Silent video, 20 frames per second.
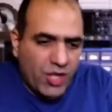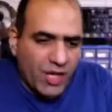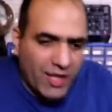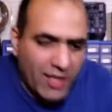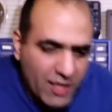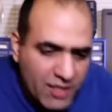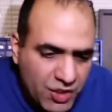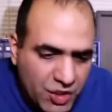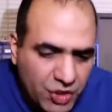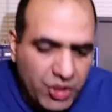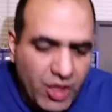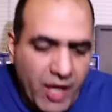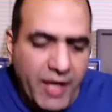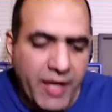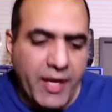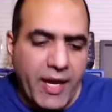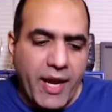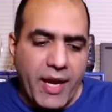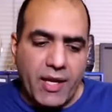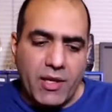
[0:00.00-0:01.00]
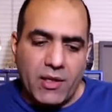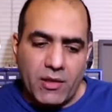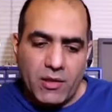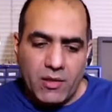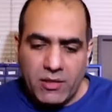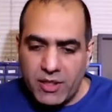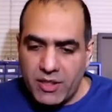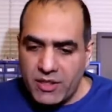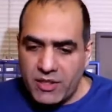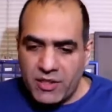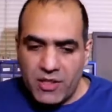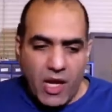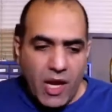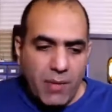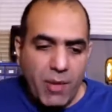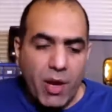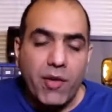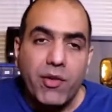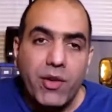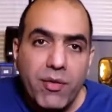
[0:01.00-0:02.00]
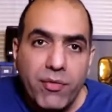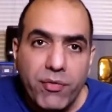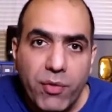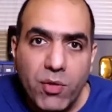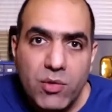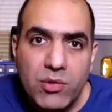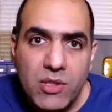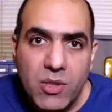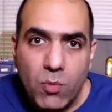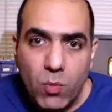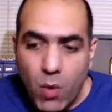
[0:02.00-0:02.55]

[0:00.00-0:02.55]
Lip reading: Okay, let's try again. This time I refroze